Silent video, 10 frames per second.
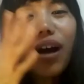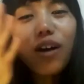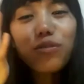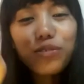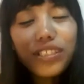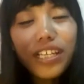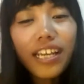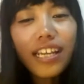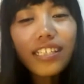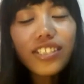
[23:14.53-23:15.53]
how to
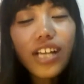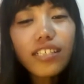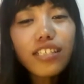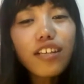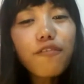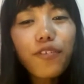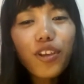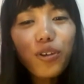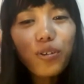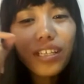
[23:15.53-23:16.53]
say it. It's just a
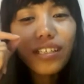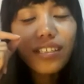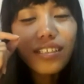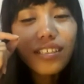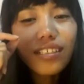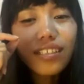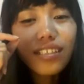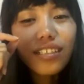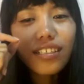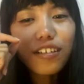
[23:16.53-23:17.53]
feeling
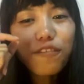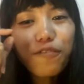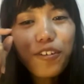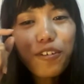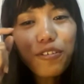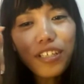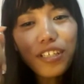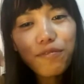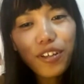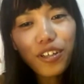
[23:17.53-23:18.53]

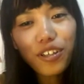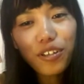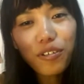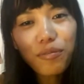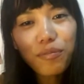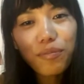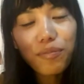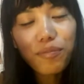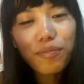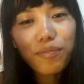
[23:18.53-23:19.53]
for
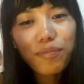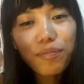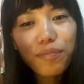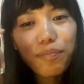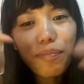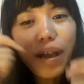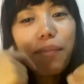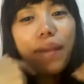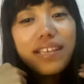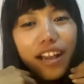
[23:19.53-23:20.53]
by
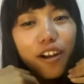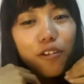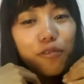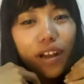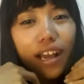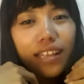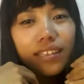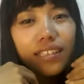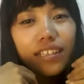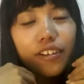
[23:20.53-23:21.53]
myself,
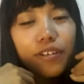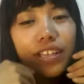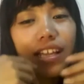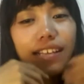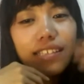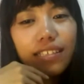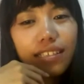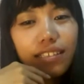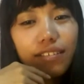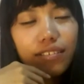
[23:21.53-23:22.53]
and when I
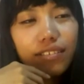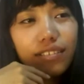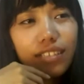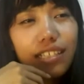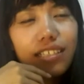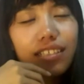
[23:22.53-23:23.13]
just